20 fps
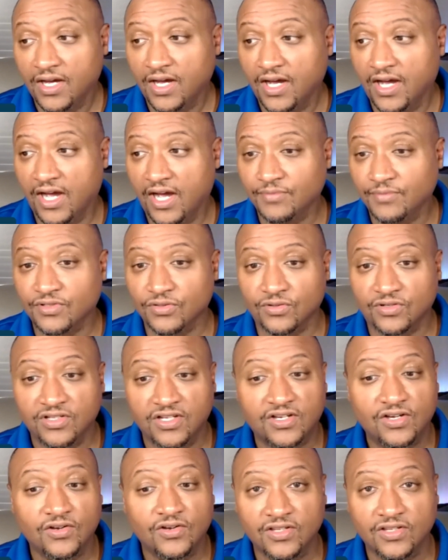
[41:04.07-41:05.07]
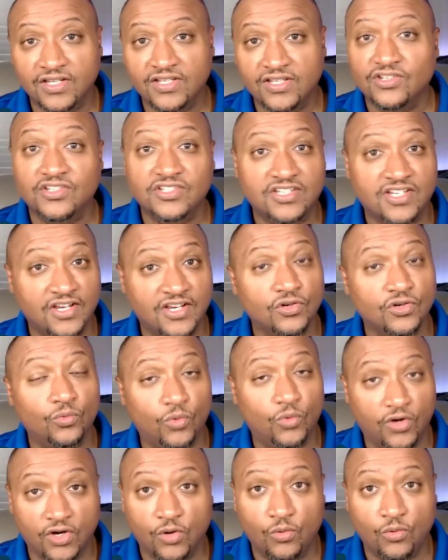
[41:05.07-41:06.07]
So click on the link. You can schedule
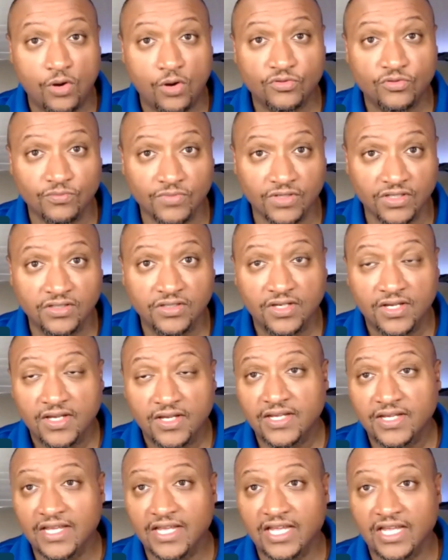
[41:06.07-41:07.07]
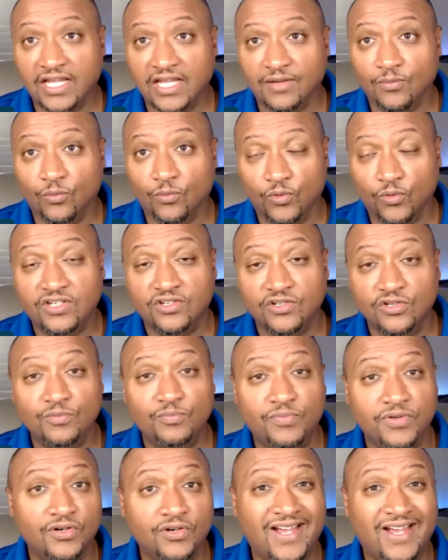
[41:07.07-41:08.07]
one-on-one with me. And we do
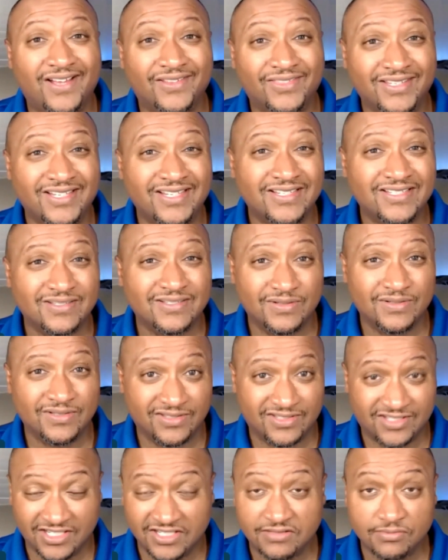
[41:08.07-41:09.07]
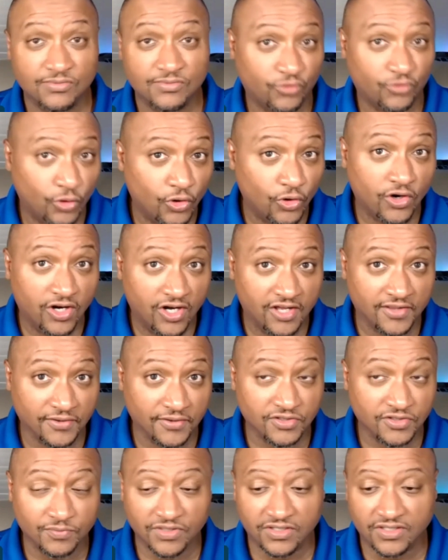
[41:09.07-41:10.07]
build out these systems for
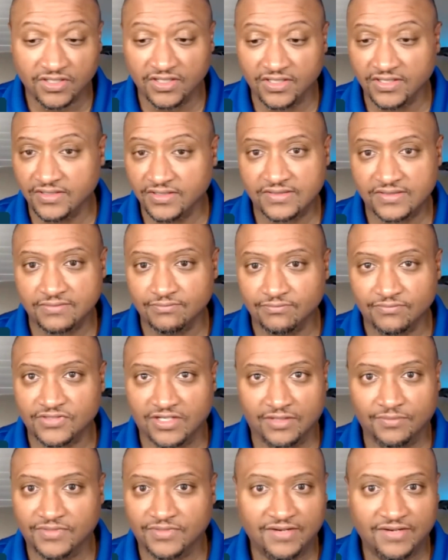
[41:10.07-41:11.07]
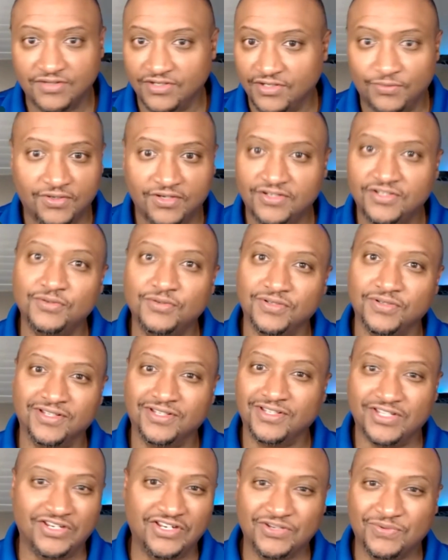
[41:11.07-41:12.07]
others because sometimes you don't want to do it.
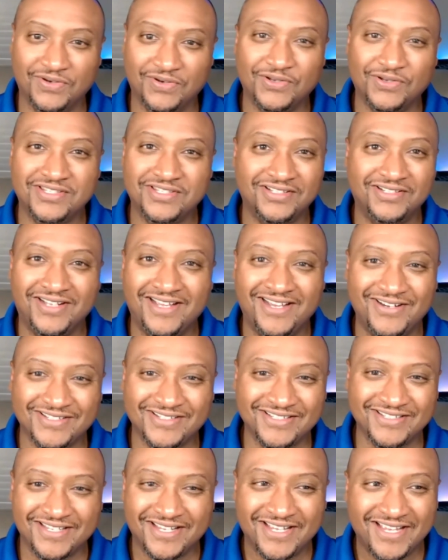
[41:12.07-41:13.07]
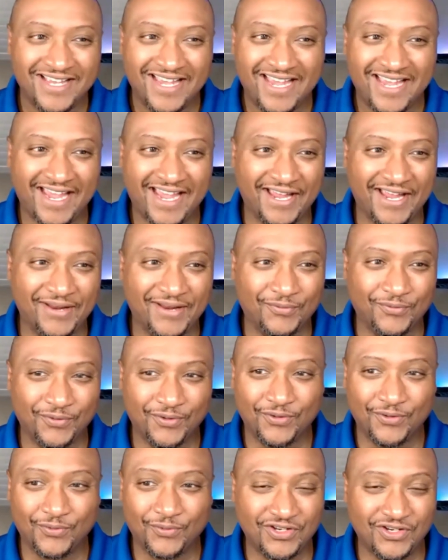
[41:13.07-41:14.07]
You just want to go sell houses. And
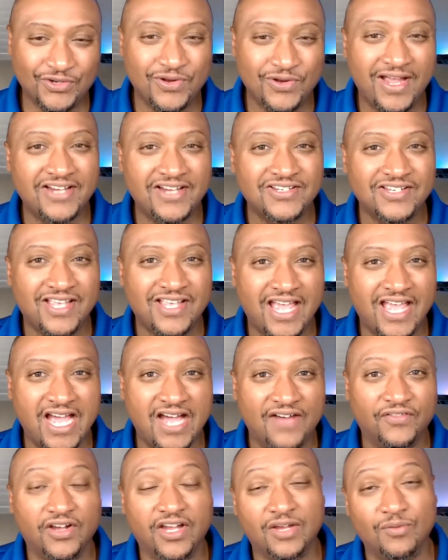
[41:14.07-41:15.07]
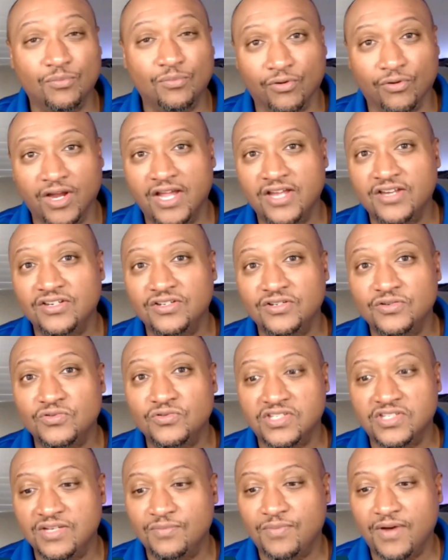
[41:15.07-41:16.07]
we do actually have a brand new
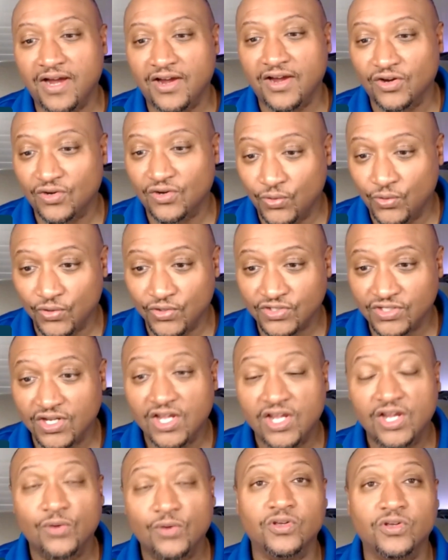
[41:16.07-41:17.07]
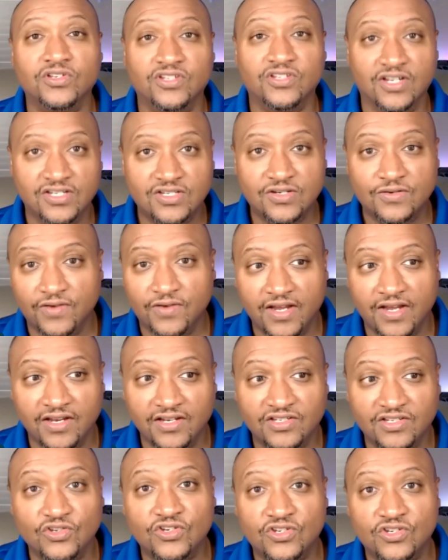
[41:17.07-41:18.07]
zBuyer course we just
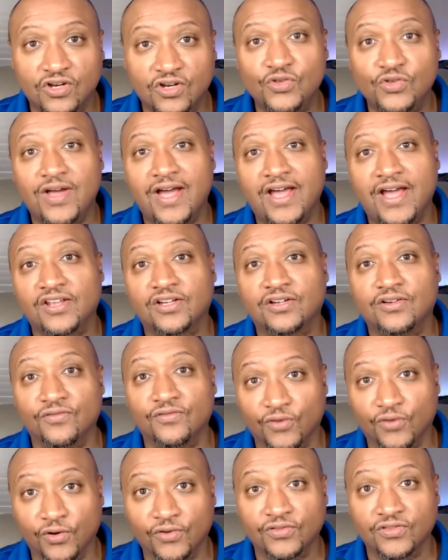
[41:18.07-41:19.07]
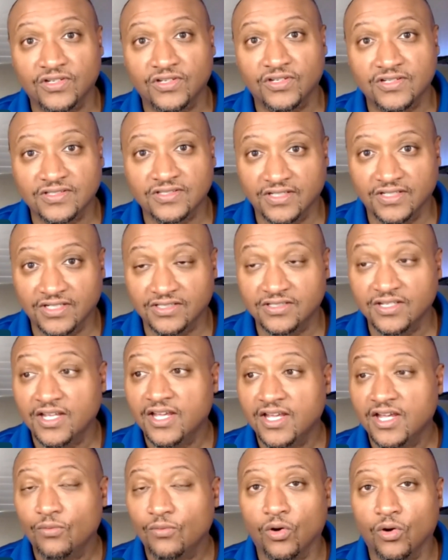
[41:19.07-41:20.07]
created to show you how to convert these things,
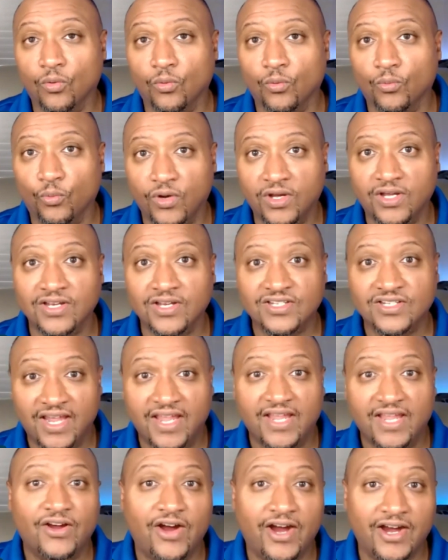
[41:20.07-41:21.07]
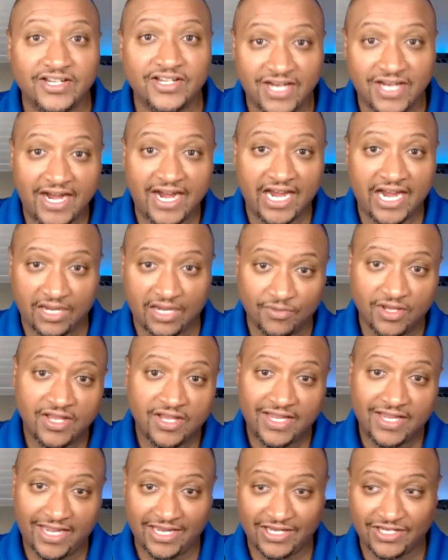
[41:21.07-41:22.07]
where we can take our time
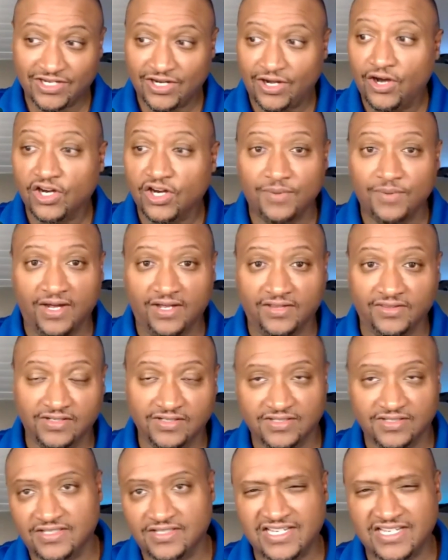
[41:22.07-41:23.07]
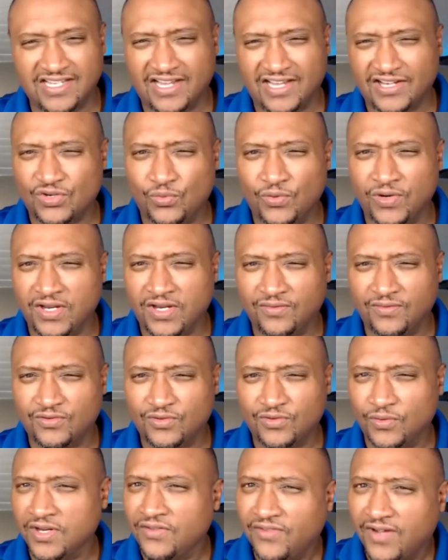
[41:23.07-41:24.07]
and talk about this. It has like 20,
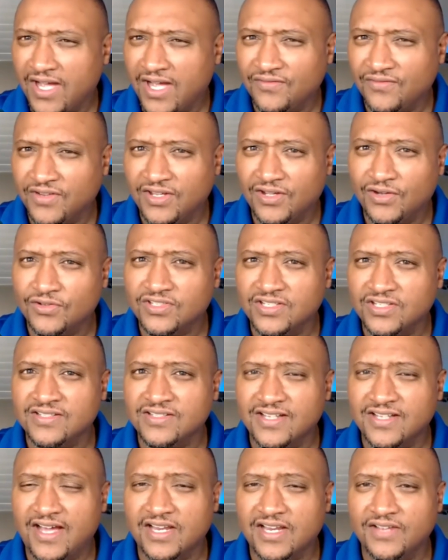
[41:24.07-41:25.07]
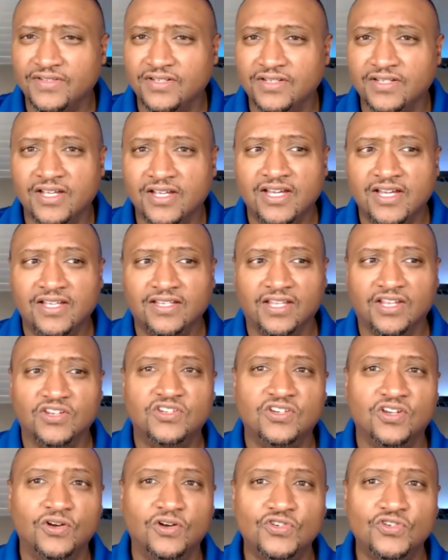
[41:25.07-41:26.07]
25 videos inside of it that
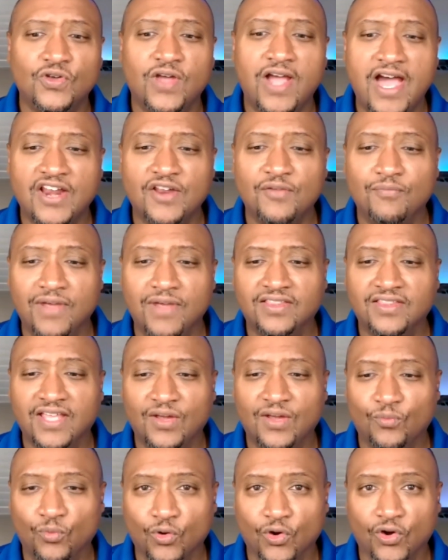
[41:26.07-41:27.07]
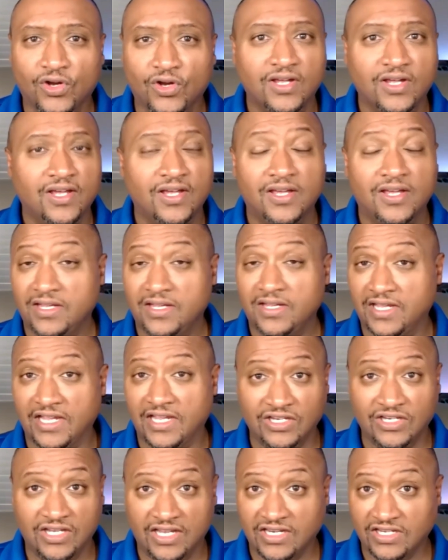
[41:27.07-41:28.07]
shows you how to make that work
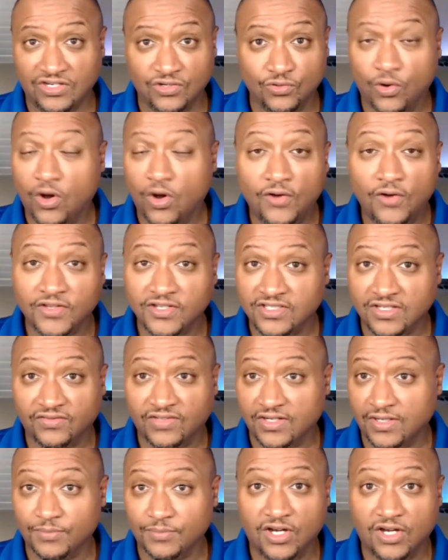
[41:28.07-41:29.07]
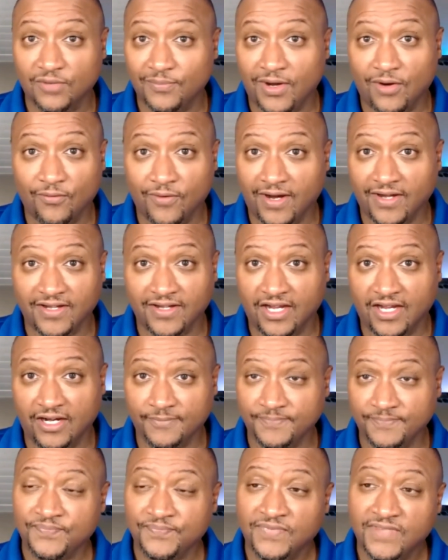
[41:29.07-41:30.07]
and do all the stuff that I'm talking about right
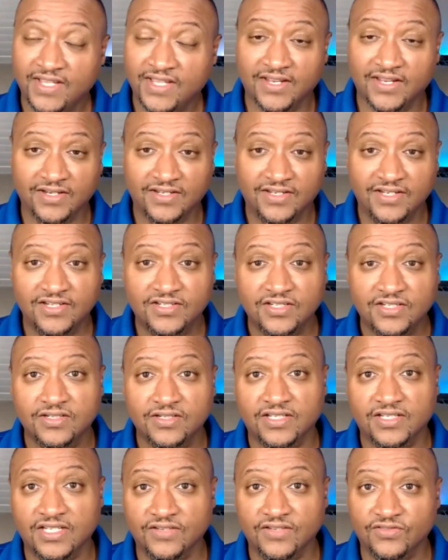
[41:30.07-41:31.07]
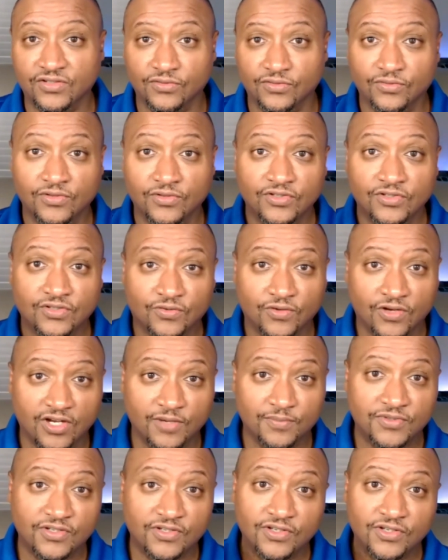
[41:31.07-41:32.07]
now. In addition, it gives you
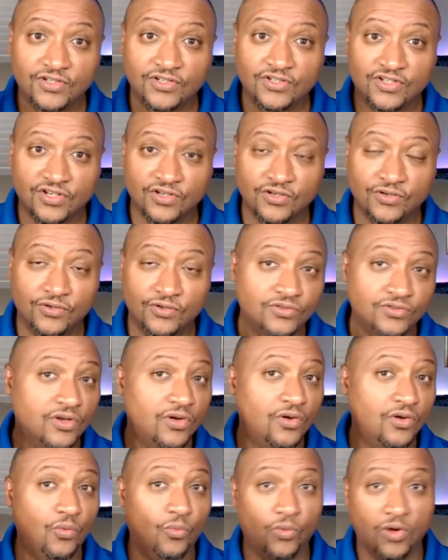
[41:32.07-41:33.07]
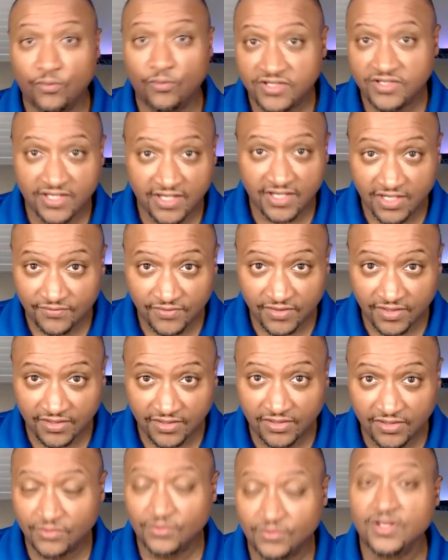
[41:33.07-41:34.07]
scripts, tools, what we say on
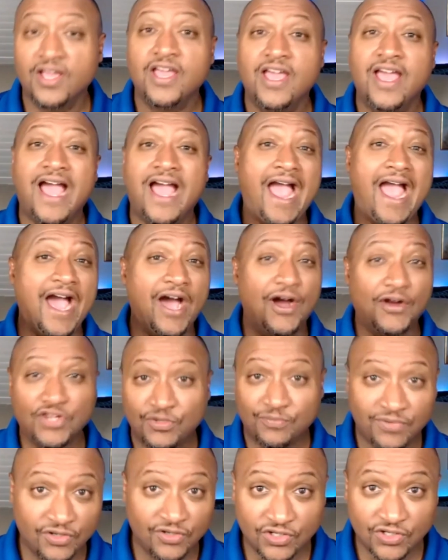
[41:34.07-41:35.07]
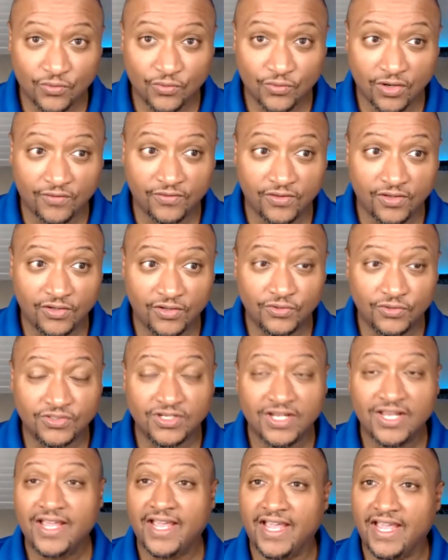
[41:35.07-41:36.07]
video, how you build your workflows.
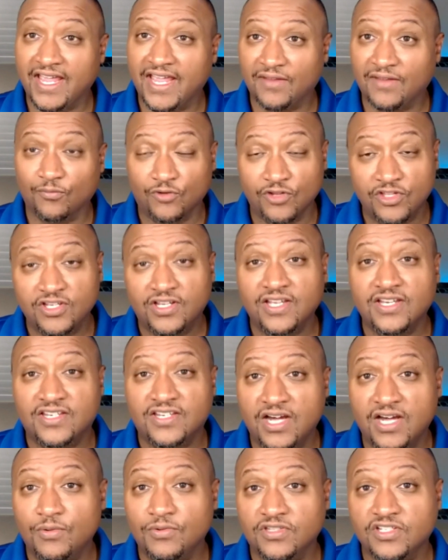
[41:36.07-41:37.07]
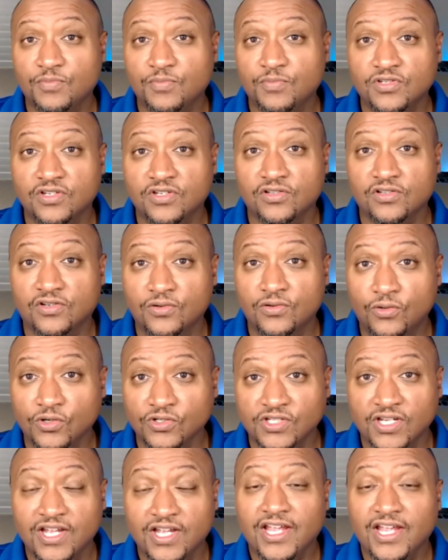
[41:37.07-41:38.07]
And when you get done with this particular
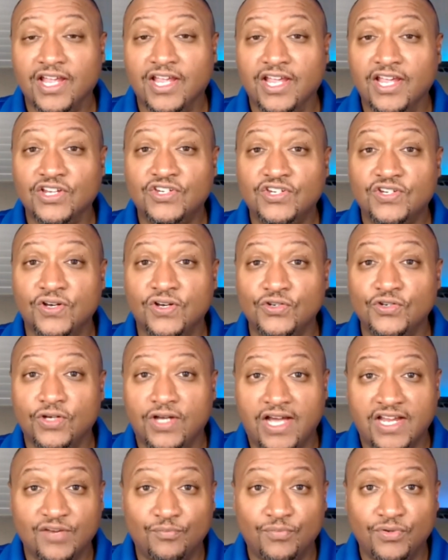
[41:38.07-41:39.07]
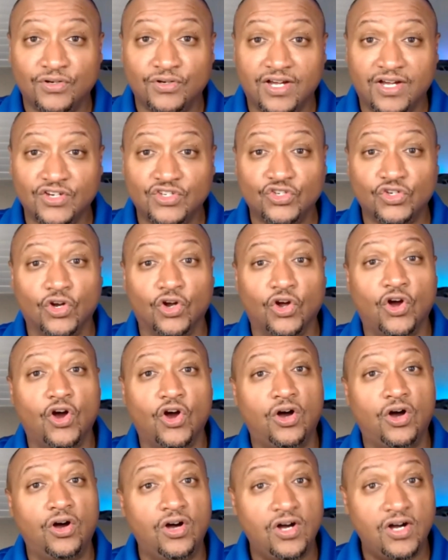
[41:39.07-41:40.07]
course, it shows you how to build out your
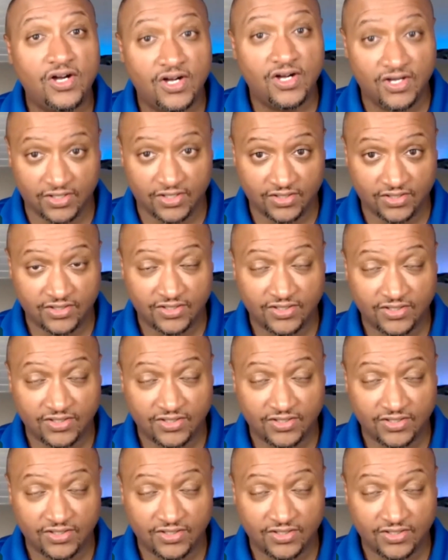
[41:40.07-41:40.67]
own